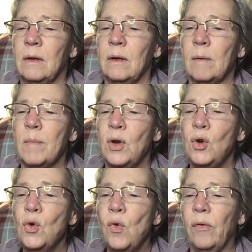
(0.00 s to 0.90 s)

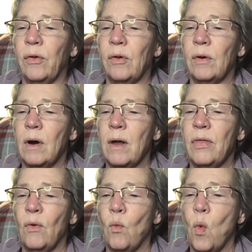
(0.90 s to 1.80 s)
maneuver
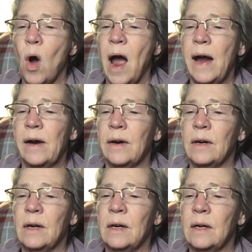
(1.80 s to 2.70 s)
the
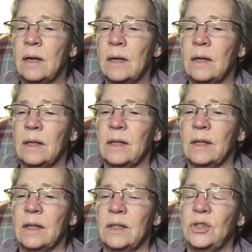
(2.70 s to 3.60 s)
wire
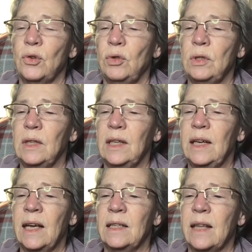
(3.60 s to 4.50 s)
so you can
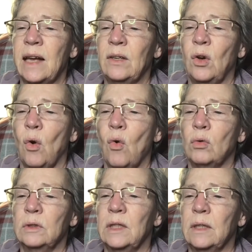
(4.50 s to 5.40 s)
get that
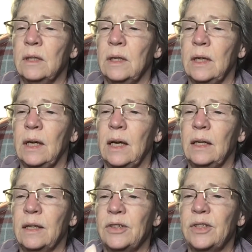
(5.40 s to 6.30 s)
gold in
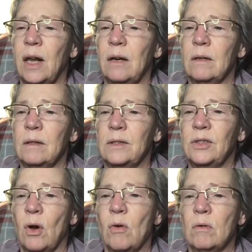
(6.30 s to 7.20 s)
the center.
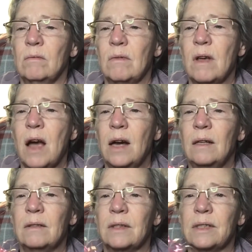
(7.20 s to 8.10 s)
So kind of
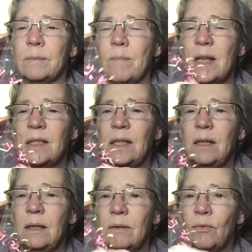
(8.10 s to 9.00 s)
looks
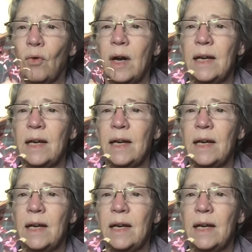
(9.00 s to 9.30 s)
messy right